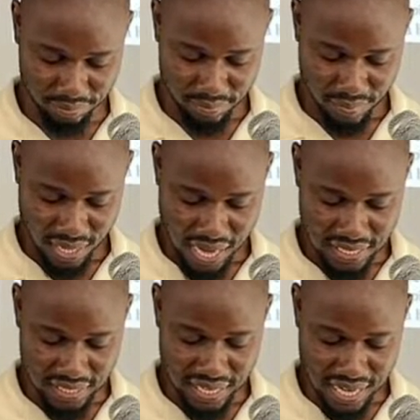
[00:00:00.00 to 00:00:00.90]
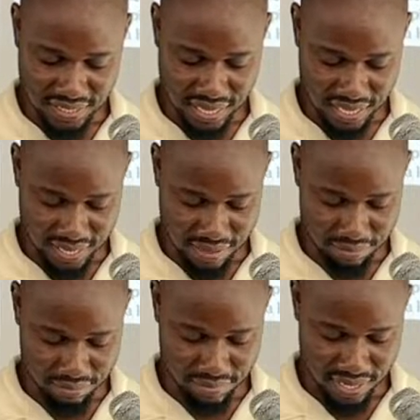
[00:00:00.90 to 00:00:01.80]
and the last Adam
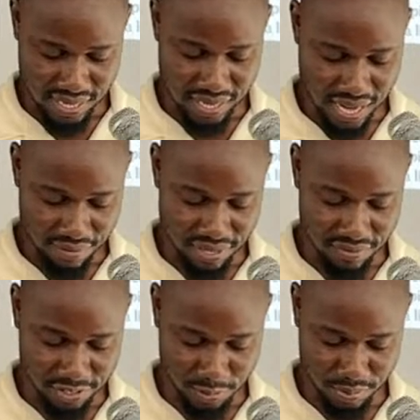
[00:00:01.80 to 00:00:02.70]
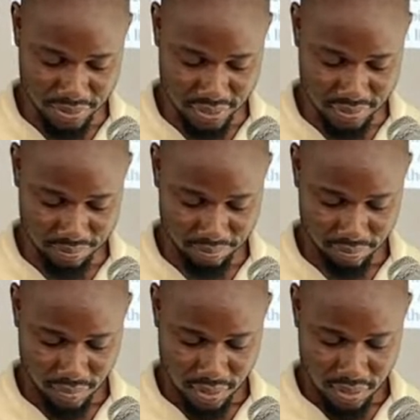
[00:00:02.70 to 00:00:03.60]
a life-giving spirit.
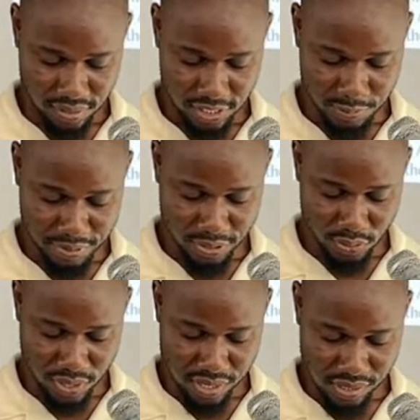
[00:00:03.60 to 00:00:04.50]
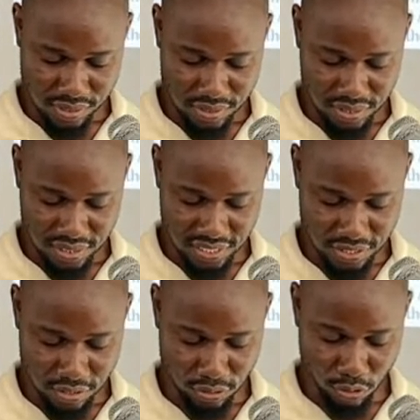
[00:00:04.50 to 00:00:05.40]
The spiritual did
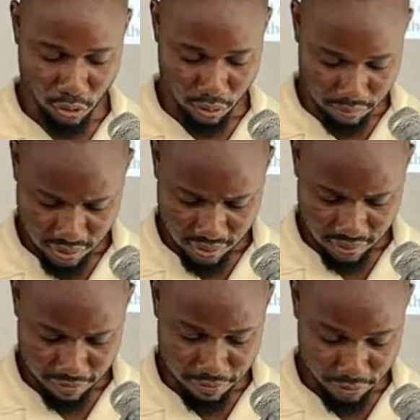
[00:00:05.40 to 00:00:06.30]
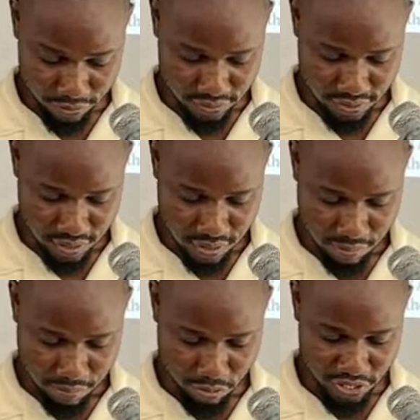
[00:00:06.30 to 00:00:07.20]
not come first,
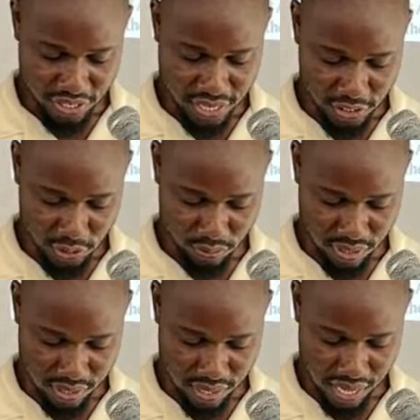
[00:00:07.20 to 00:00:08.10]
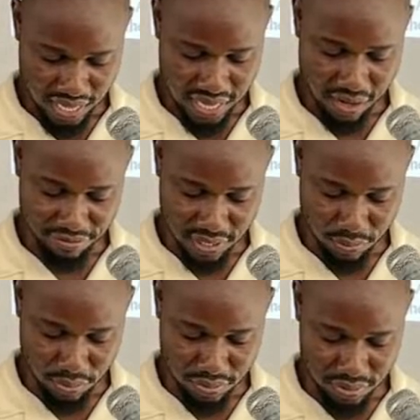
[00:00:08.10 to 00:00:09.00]
but the natural, and
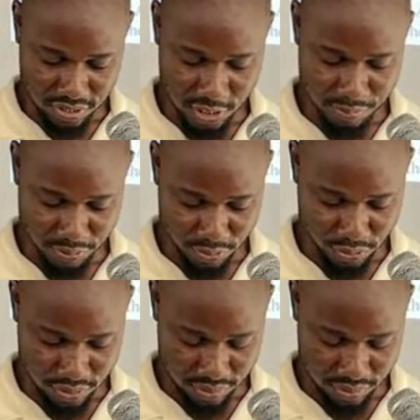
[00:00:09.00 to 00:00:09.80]
afterward the spiritual.